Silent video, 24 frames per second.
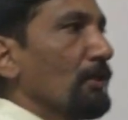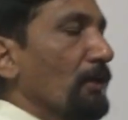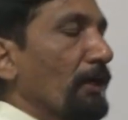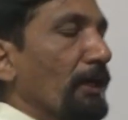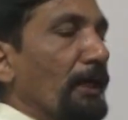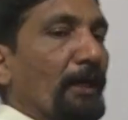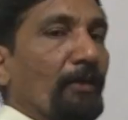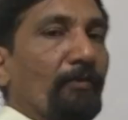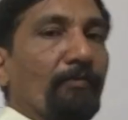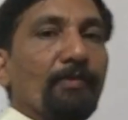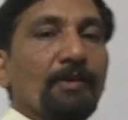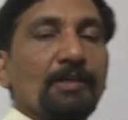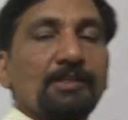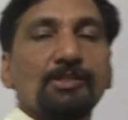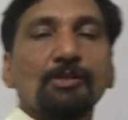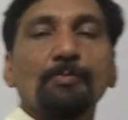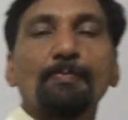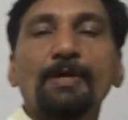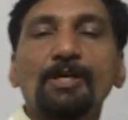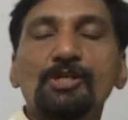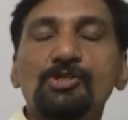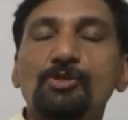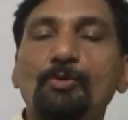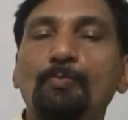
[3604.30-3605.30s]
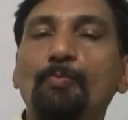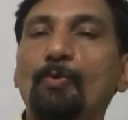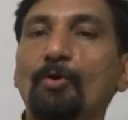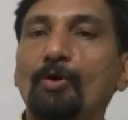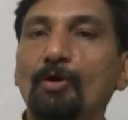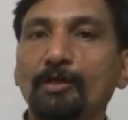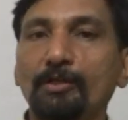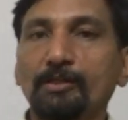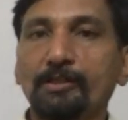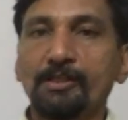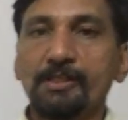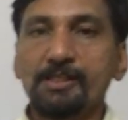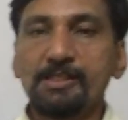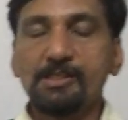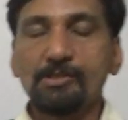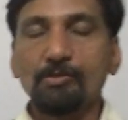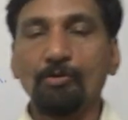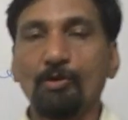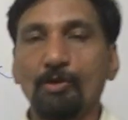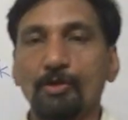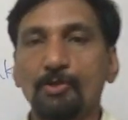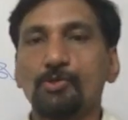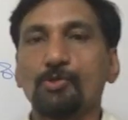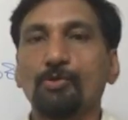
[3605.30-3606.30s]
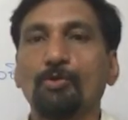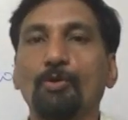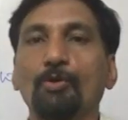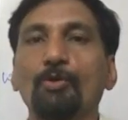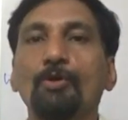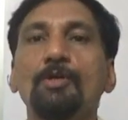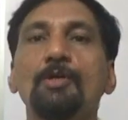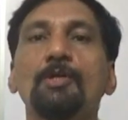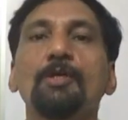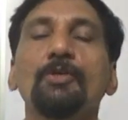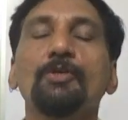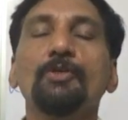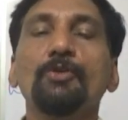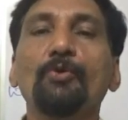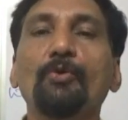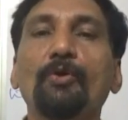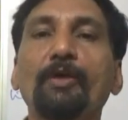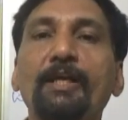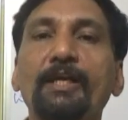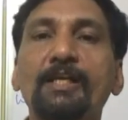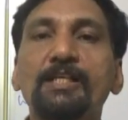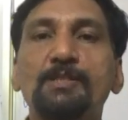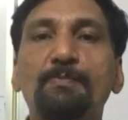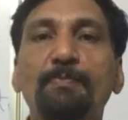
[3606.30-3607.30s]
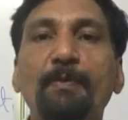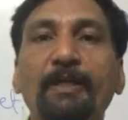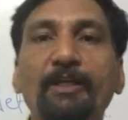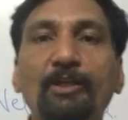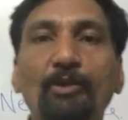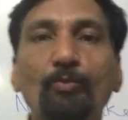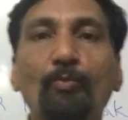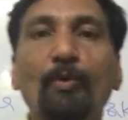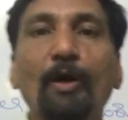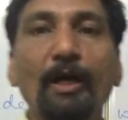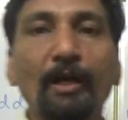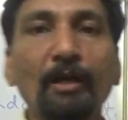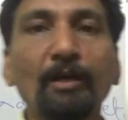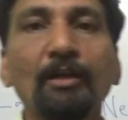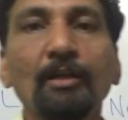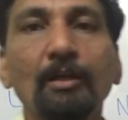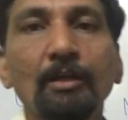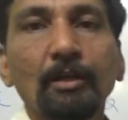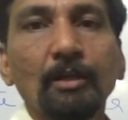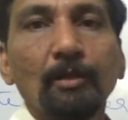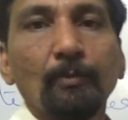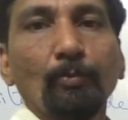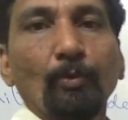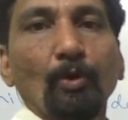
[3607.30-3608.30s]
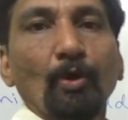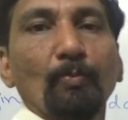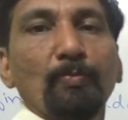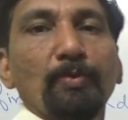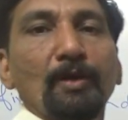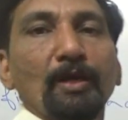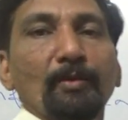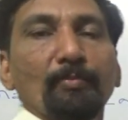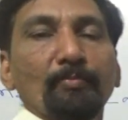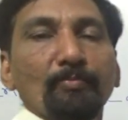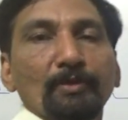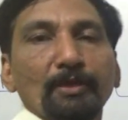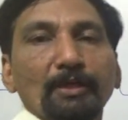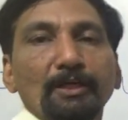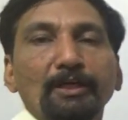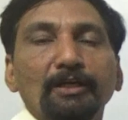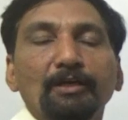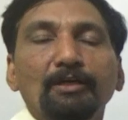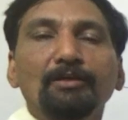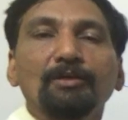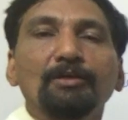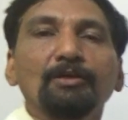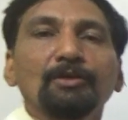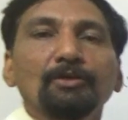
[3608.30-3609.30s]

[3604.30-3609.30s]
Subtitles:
network. So based upon this also you can expect one problem in